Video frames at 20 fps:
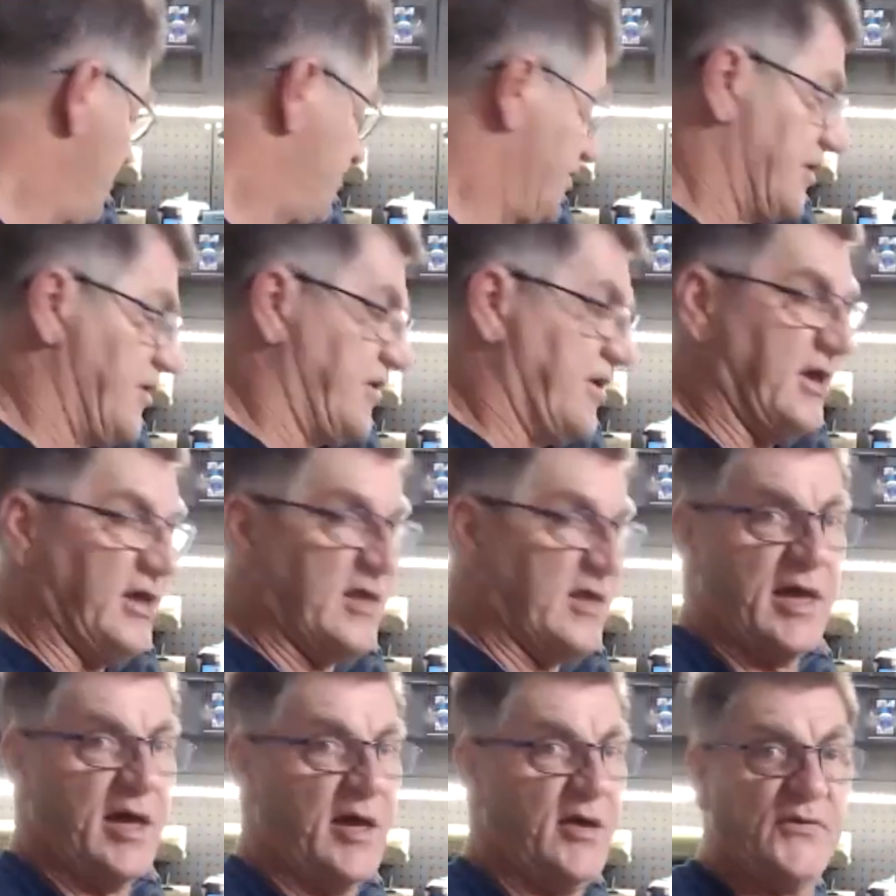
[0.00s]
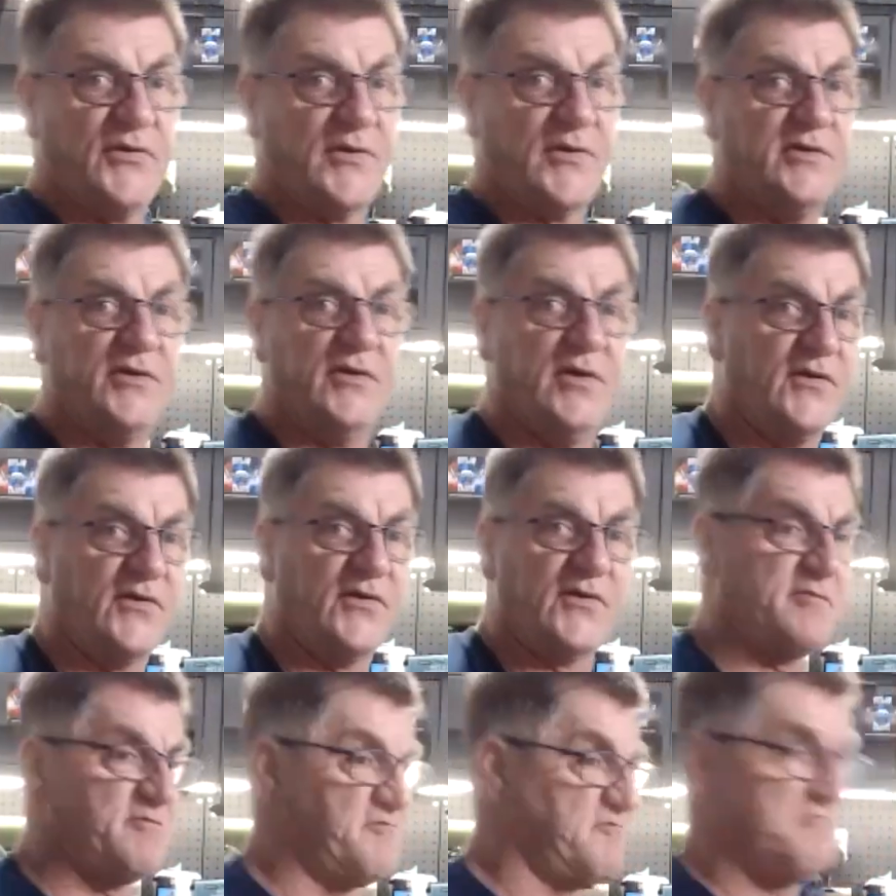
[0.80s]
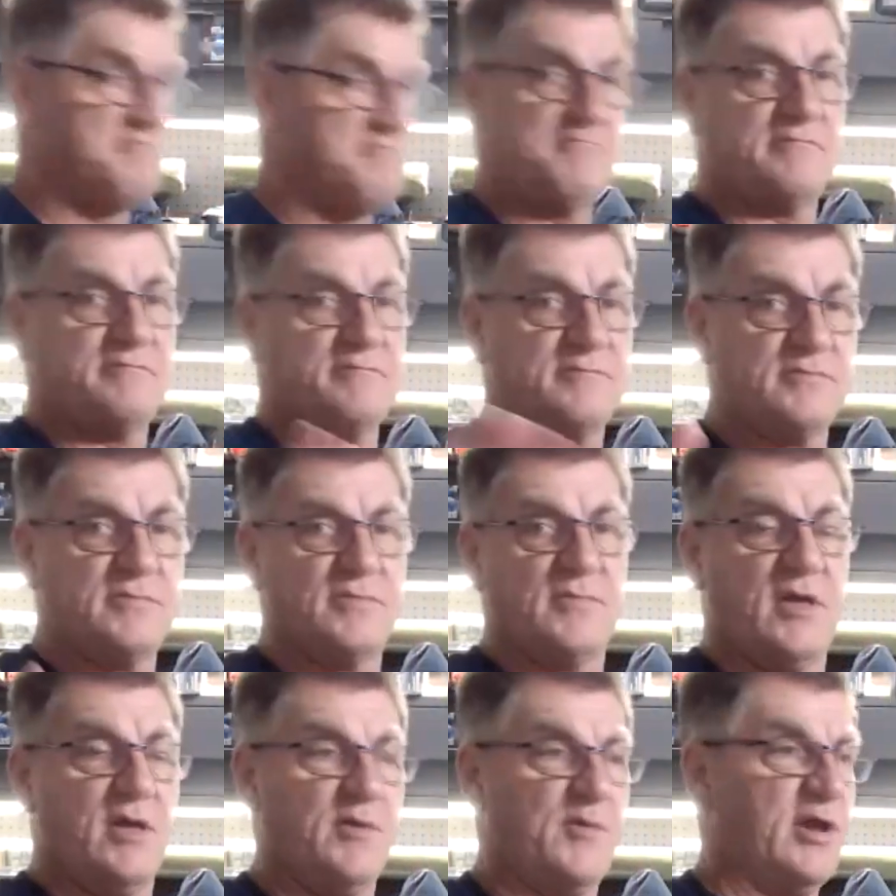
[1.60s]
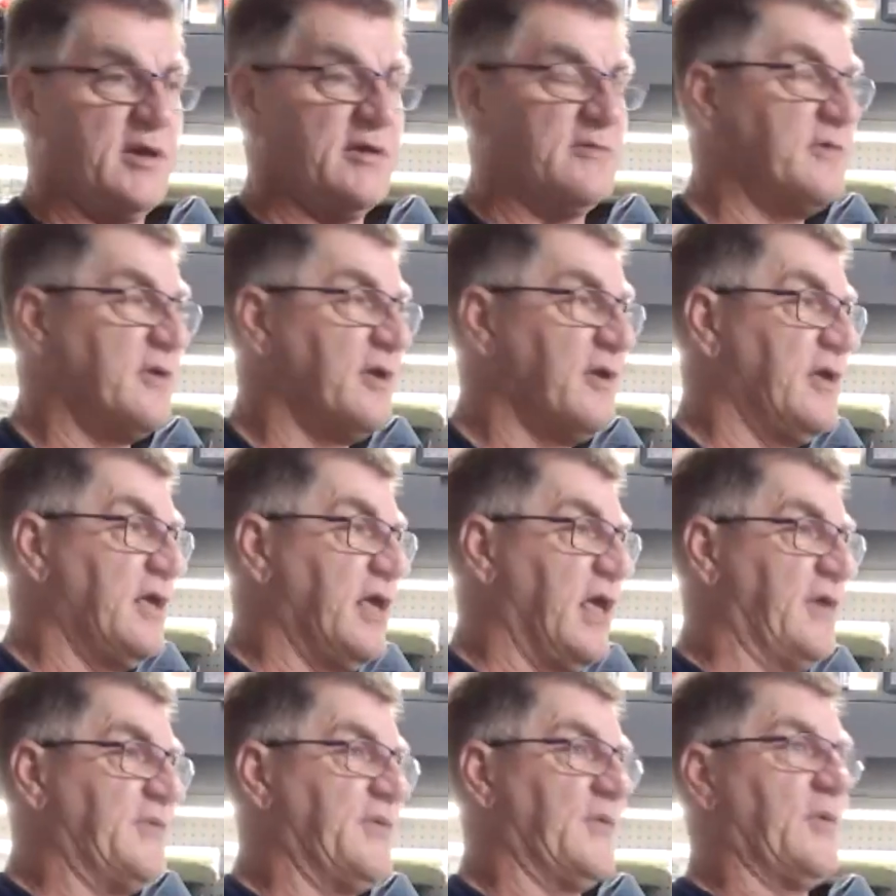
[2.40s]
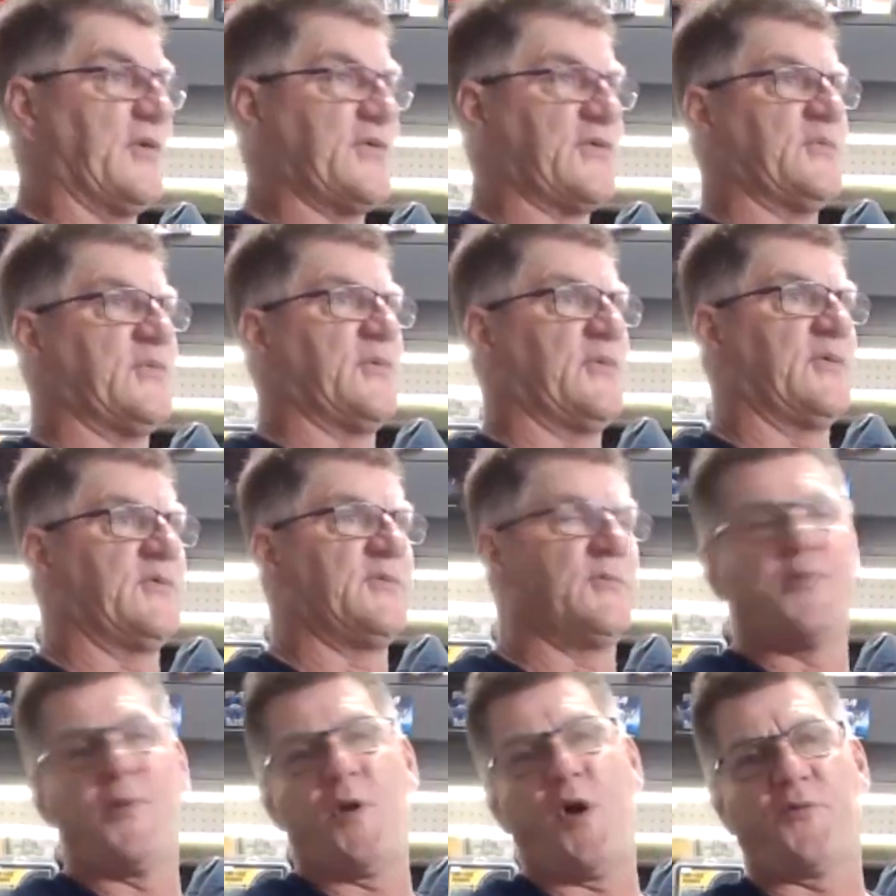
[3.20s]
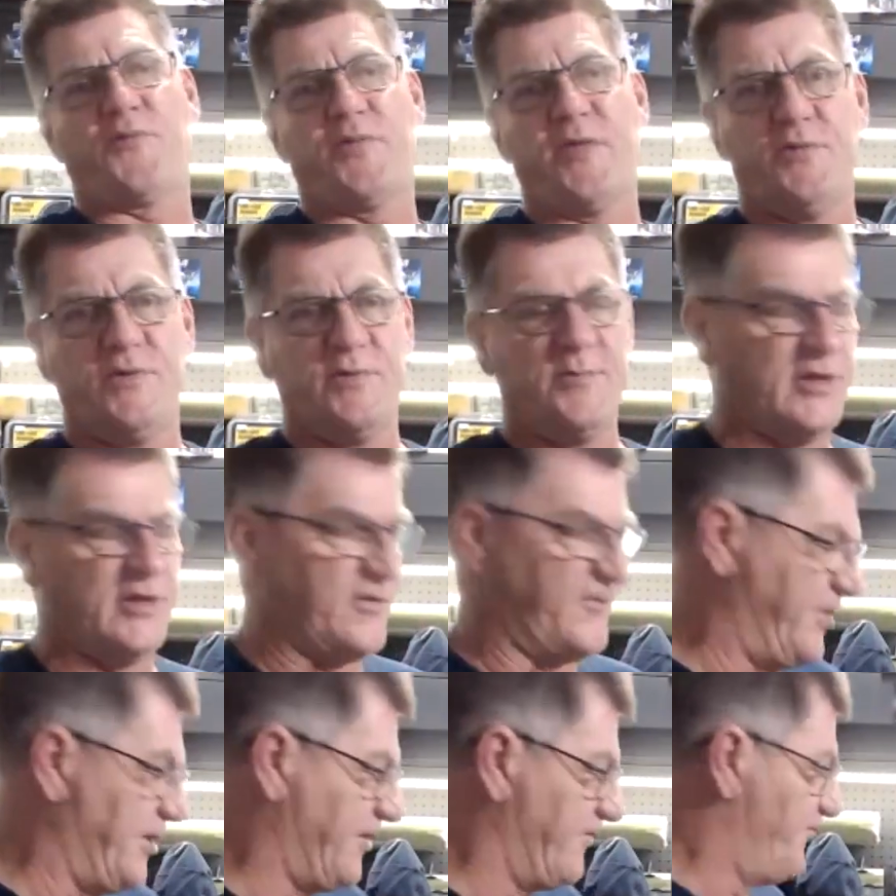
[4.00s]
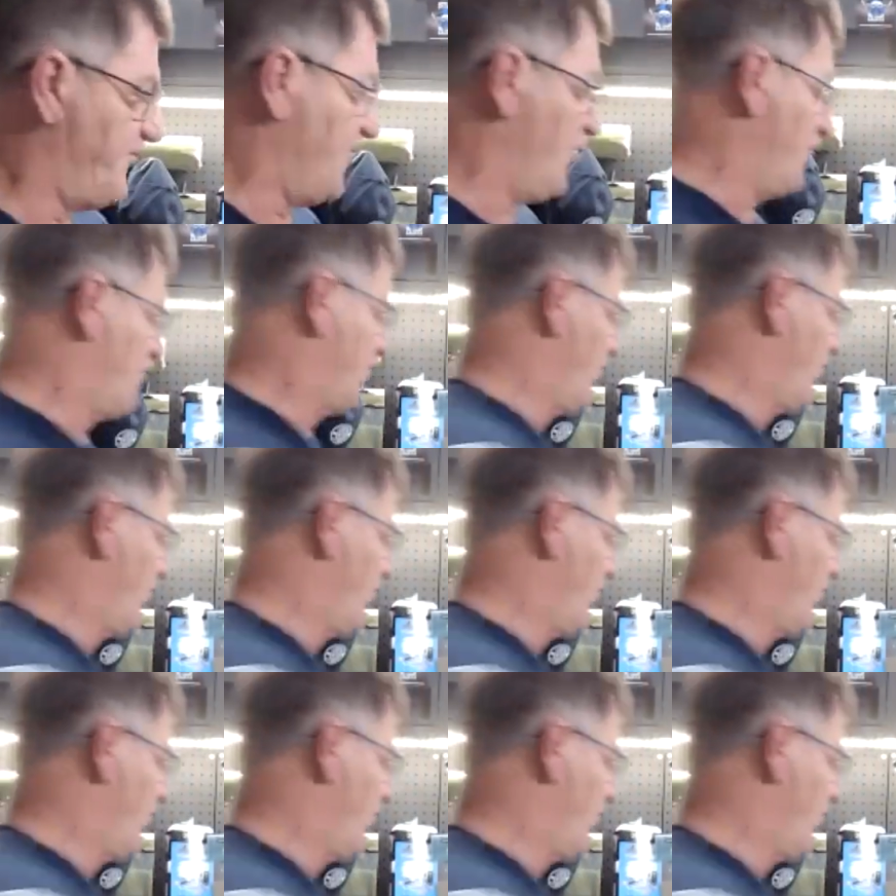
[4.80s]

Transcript: The decals are just, I mean, if it wasn't for Brock, there wouldn't be the big Ford